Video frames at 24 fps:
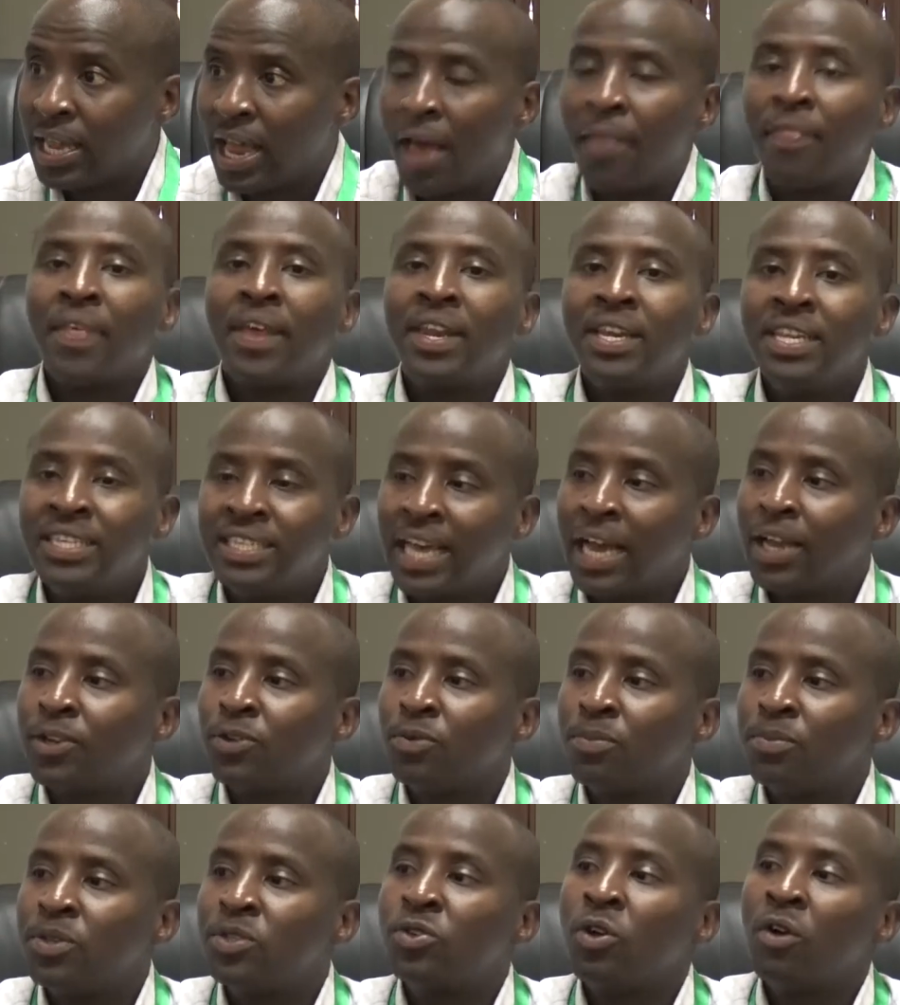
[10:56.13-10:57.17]
and the research
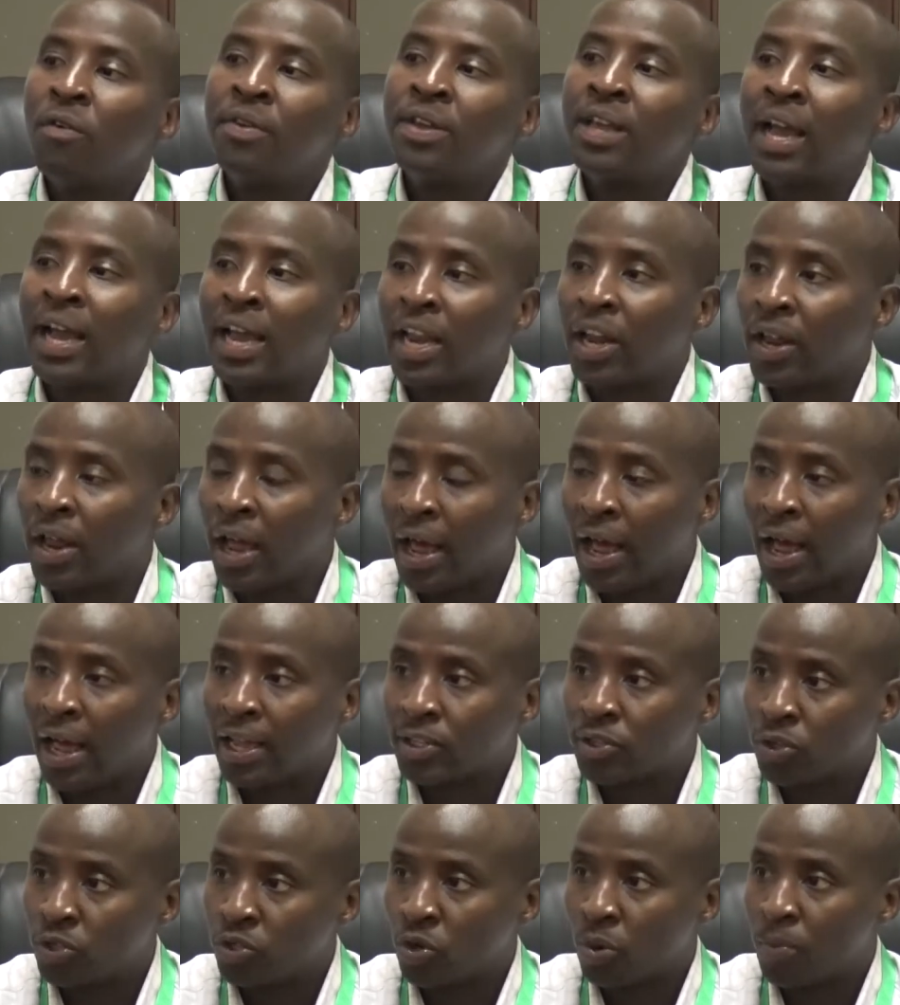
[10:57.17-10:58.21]
should be solving a
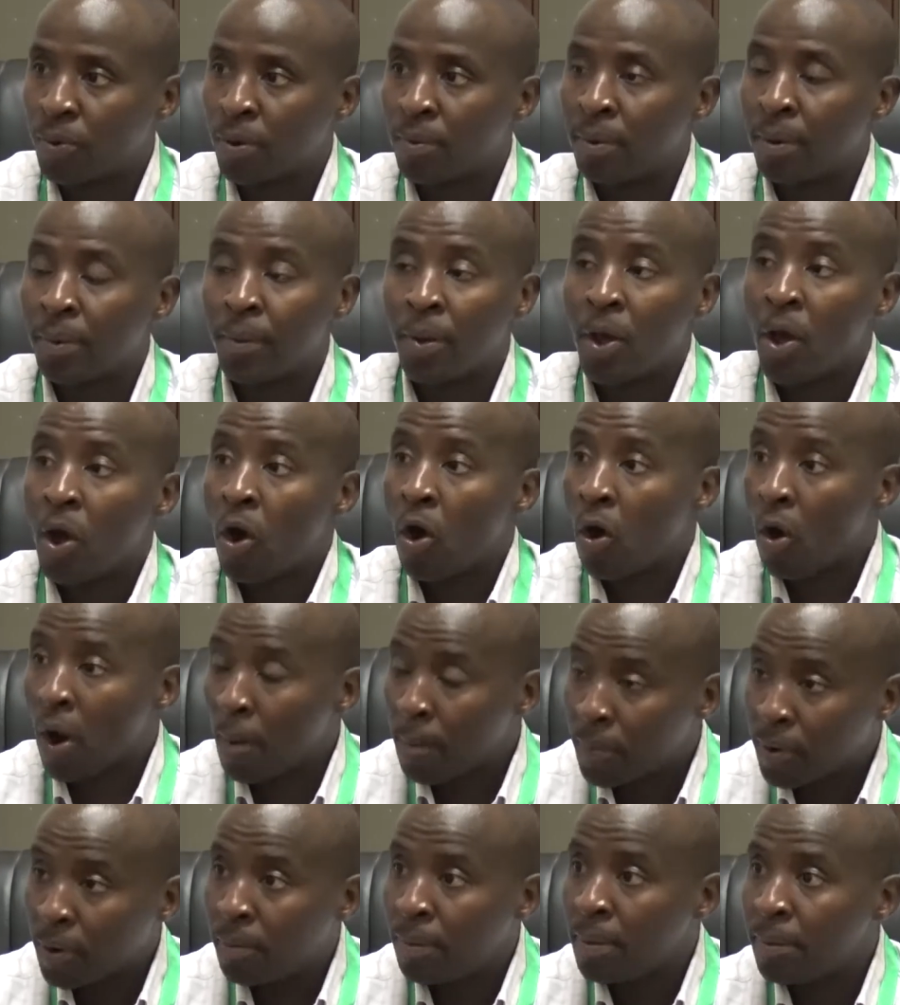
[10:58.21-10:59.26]
social problem or
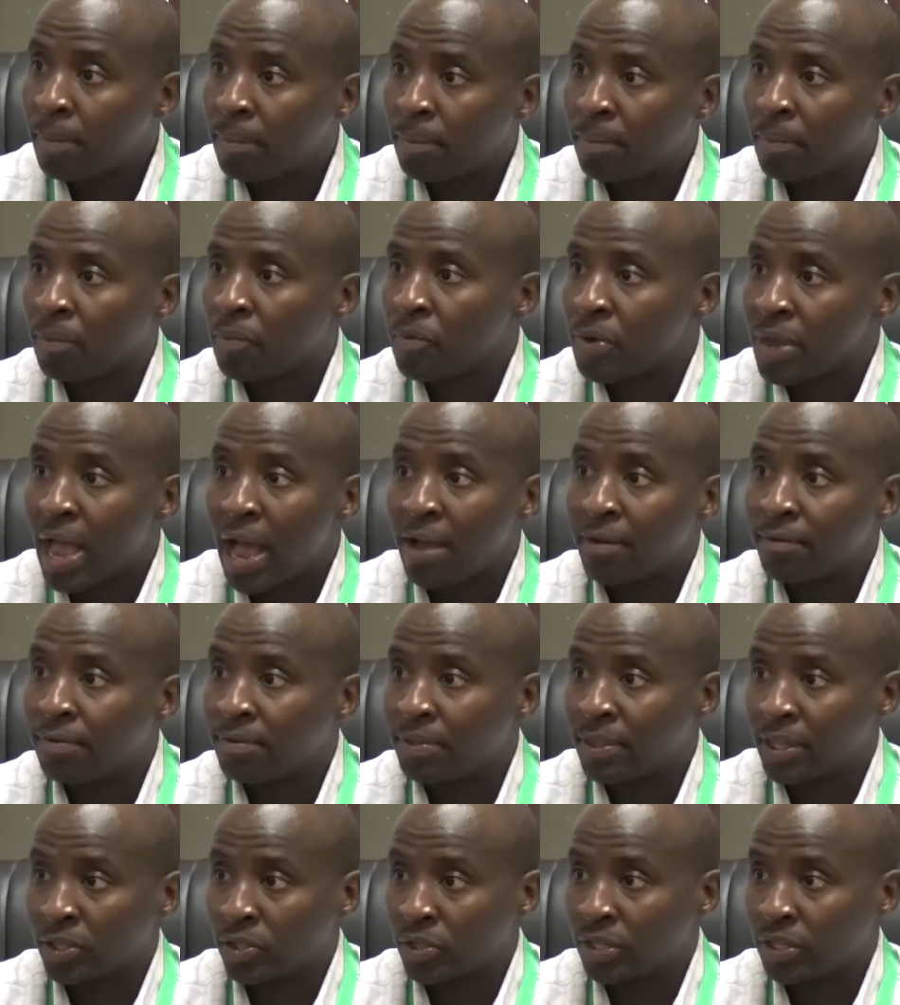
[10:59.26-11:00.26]
a problem we have in the